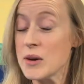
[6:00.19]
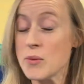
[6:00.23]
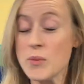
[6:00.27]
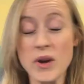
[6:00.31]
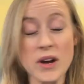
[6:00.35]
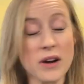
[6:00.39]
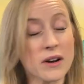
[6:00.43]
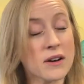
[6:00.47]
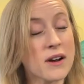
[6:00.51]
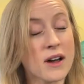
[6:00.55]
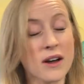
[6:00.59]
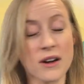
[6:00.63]
We
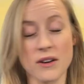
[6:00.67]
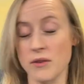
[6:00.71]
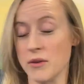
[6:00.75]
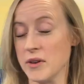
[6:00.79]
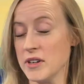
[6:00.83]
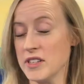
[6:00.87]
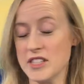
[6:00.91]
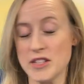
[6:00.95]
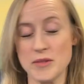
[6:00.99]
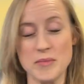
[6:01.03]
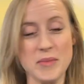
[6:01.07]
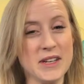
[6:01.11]
are not
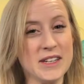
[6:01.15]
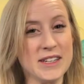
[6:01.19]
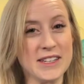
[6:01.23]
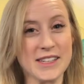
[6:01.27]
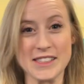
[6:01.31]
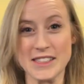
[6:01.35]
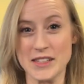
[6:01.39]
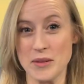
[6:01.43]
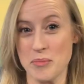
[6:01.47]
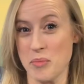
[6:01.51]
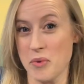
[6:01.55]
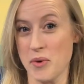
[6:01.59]
going to be
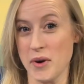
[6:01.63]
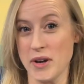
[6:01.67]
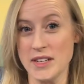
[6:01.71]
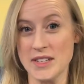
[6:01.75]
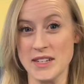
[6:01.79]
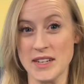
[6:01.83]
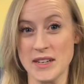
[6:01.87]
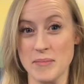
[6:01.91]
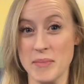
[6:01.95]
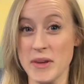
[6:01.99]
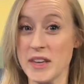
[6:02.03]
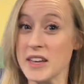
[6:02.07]

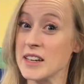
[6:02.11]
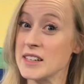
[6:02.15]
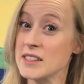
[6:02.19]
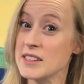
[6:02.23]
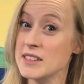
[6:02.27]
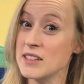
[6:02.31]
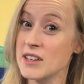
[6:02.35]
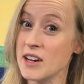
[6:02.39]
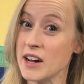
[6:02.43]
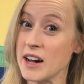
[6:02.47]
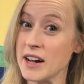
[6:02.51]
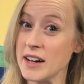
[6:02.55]
disappointed because
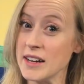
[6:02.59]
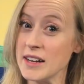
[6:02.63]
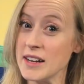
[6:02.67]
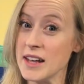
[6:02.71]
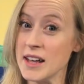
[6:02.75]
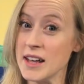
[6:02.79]
God,